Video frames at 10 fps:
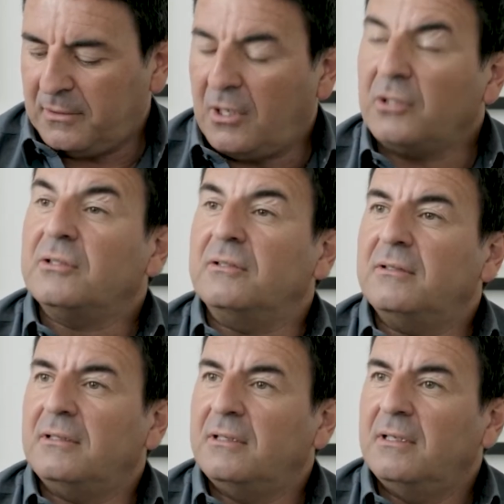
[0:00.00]

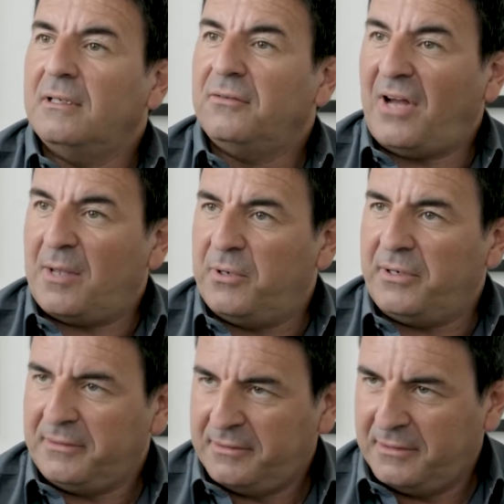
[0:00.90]
cotton
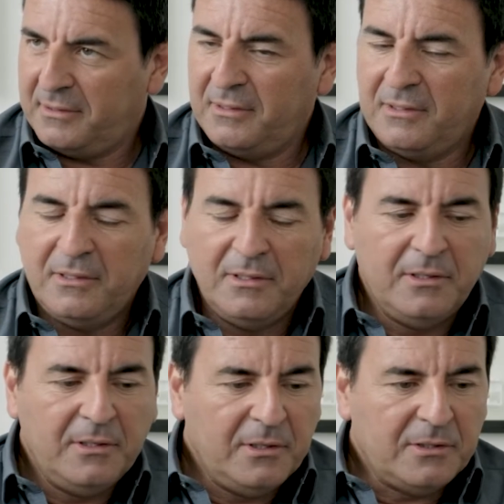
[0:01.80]
fiber.
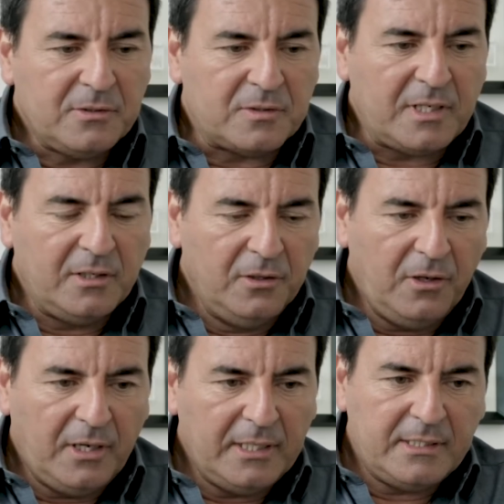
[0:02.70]
So
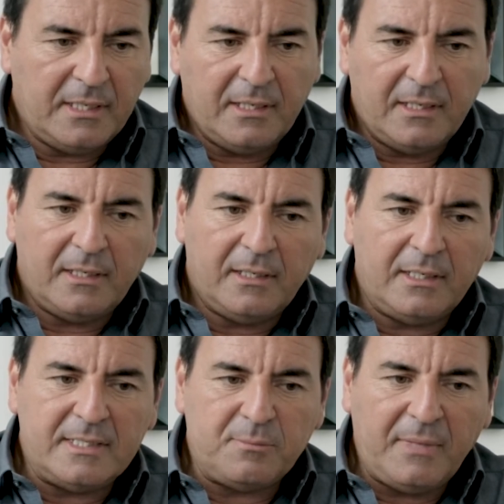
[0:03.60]
celluloid
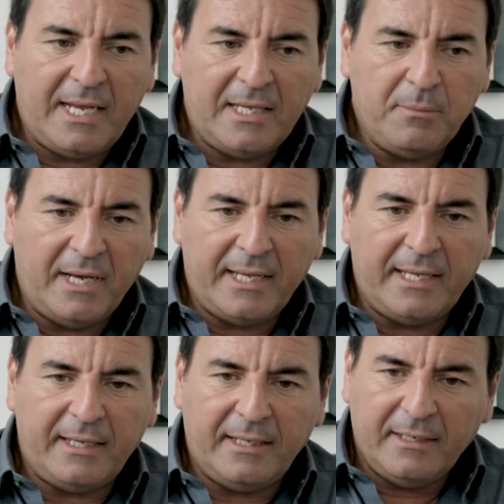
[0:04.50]
is made
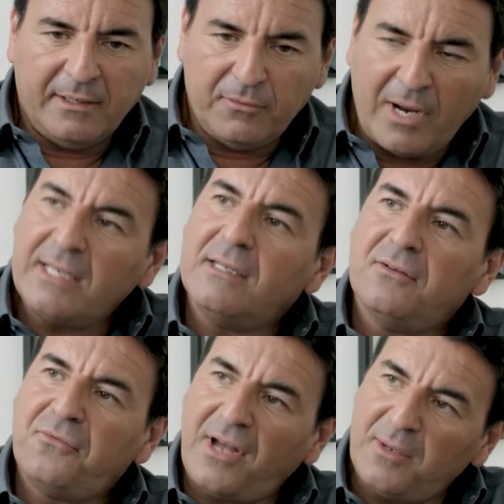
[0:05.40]
by grinding
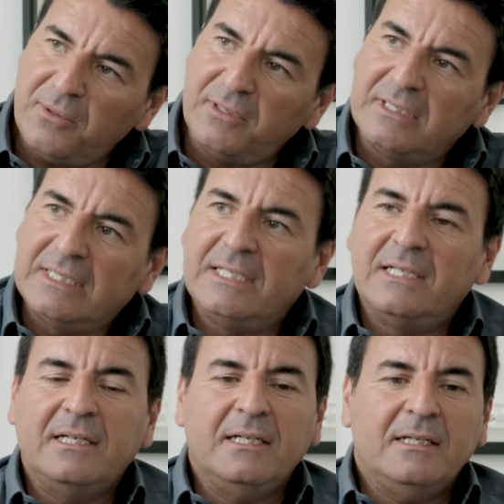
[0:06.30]
the fiber,
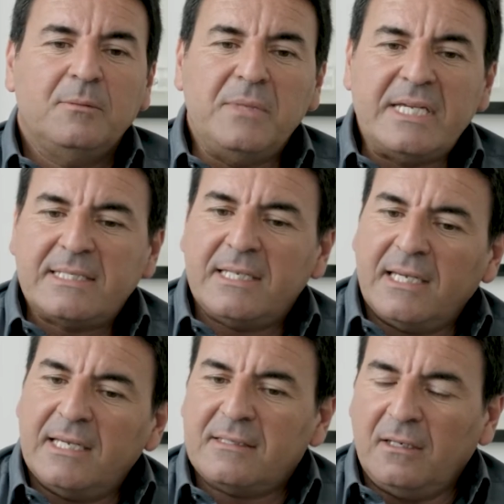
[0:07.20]

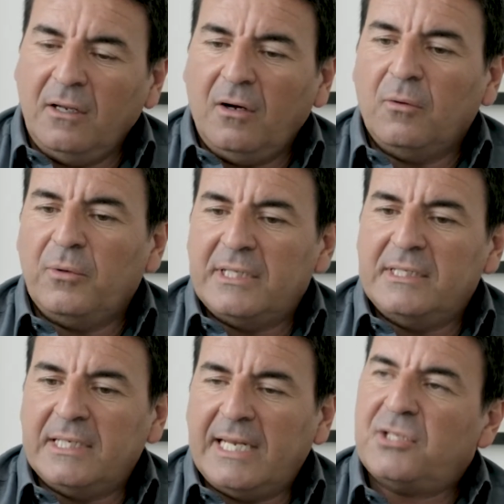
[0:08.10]
mixing it along with
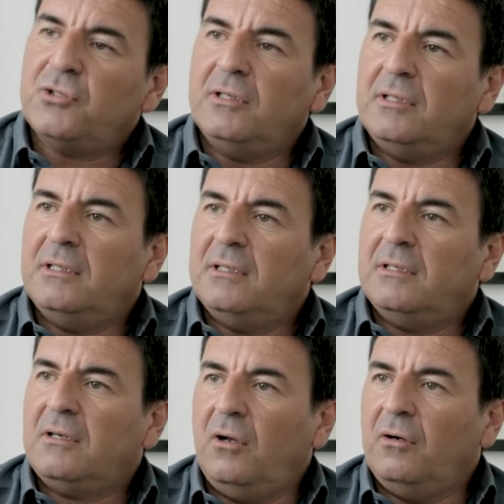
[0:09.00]
the natural
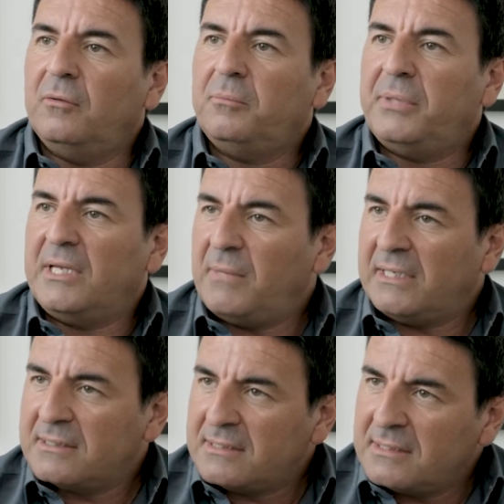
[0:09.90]
color
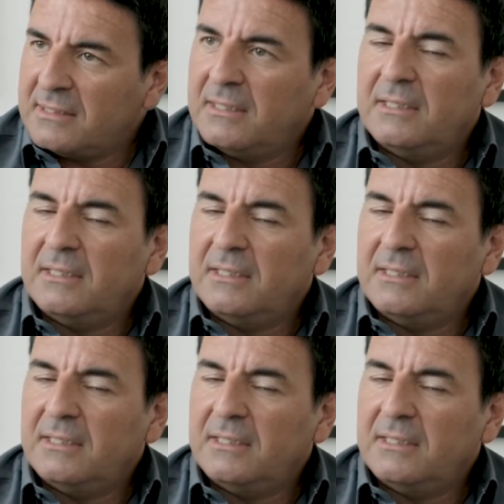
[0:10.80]
pigments.